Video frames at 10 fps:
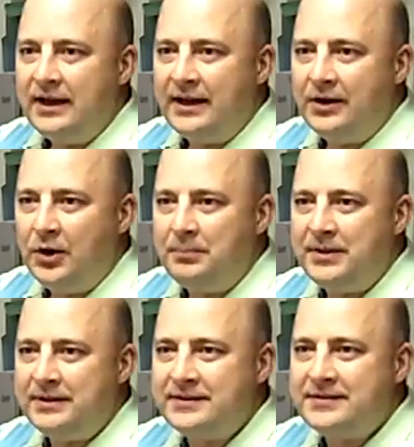and
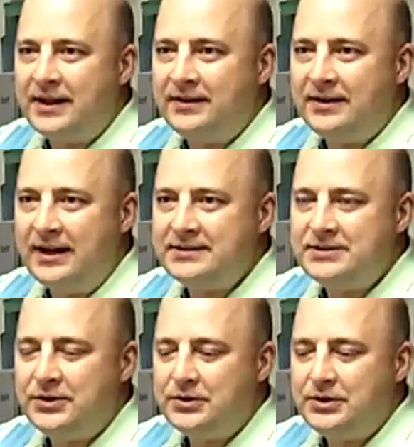hope that the seller
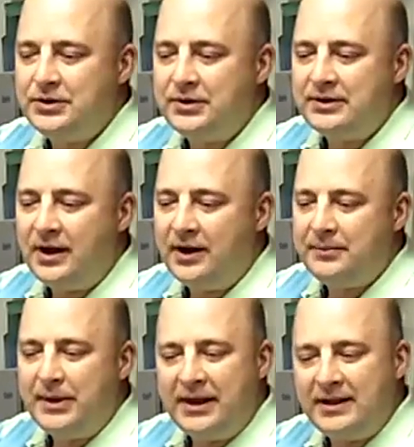has no clue and
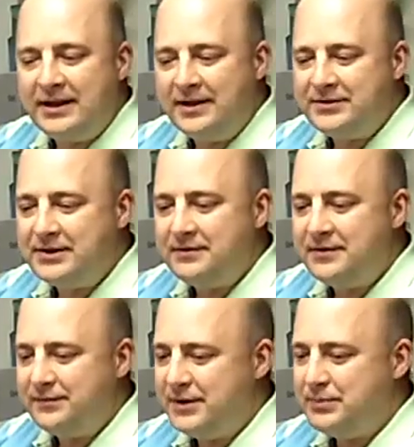automatically gives you the
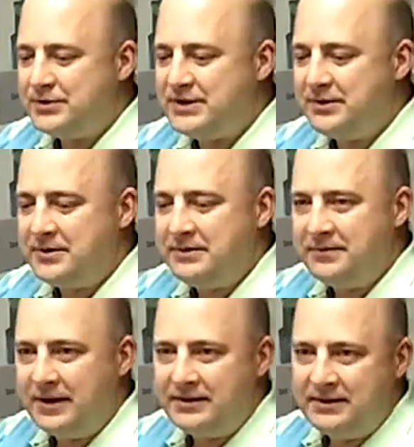50%
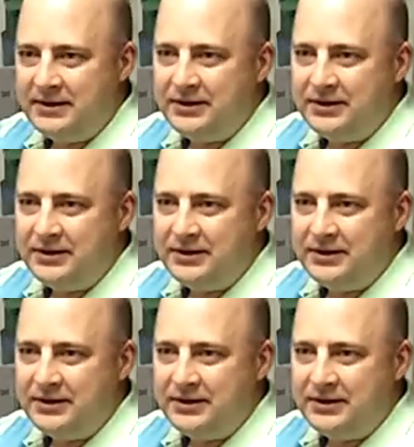refund.